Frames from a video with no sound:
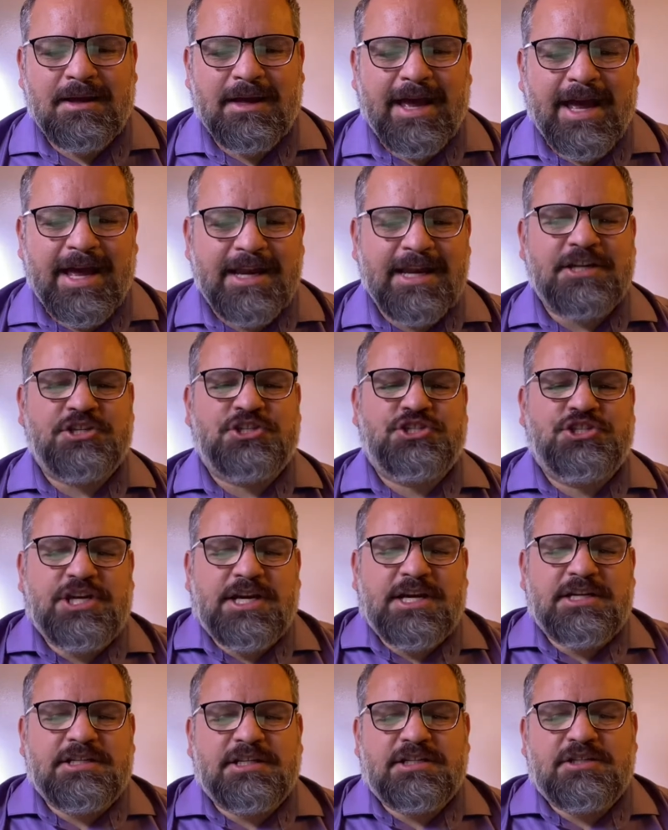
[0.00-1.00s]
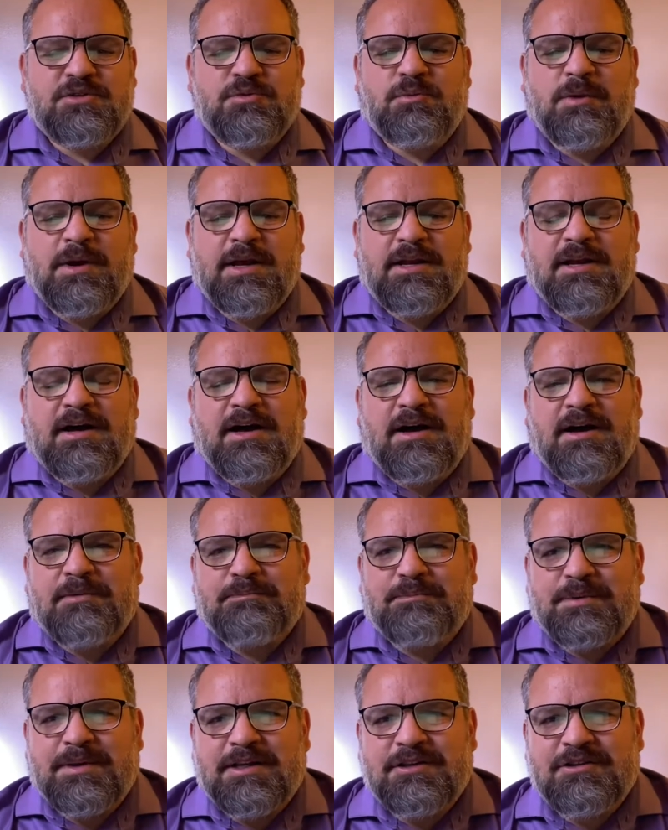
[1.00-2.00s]
And as Jesus went
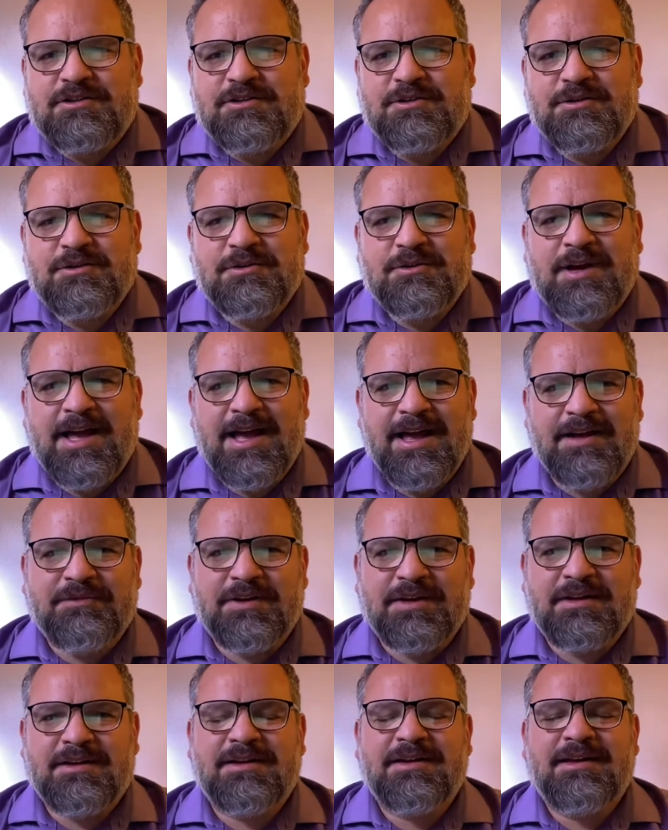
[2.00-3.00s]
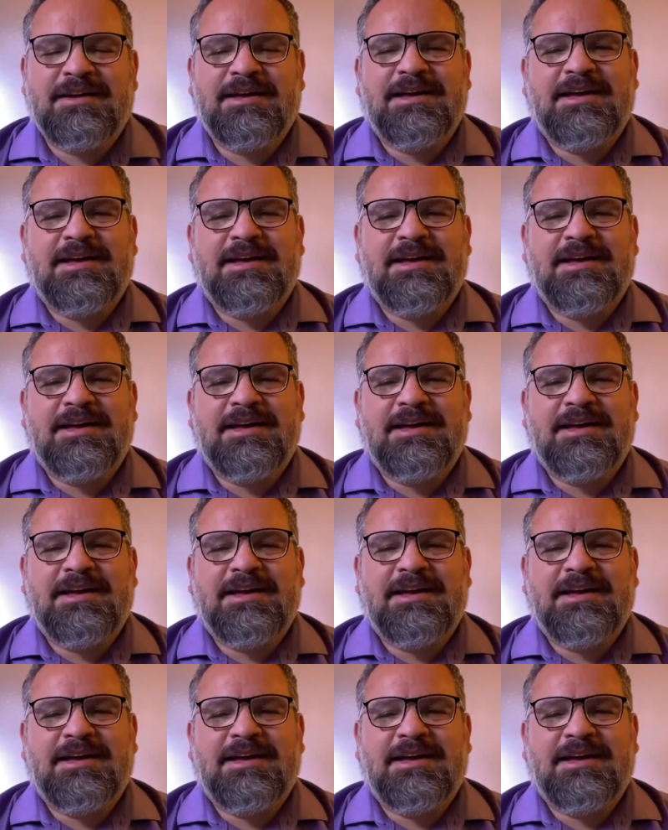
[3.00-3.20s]
up into heaven,